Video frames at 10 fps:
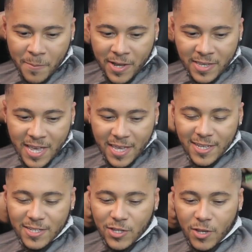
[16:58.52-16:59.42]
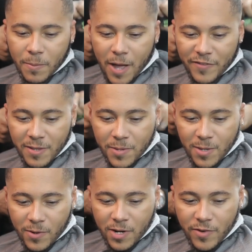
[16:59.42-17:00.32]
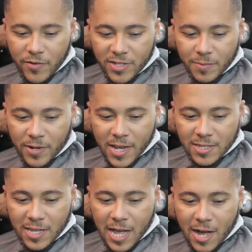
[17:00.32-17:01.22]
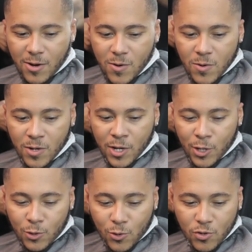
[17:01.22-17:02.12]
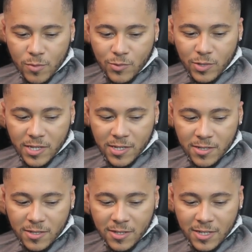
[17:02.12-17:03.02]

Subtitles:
But yeah, I think people are very surprised at how normal he is.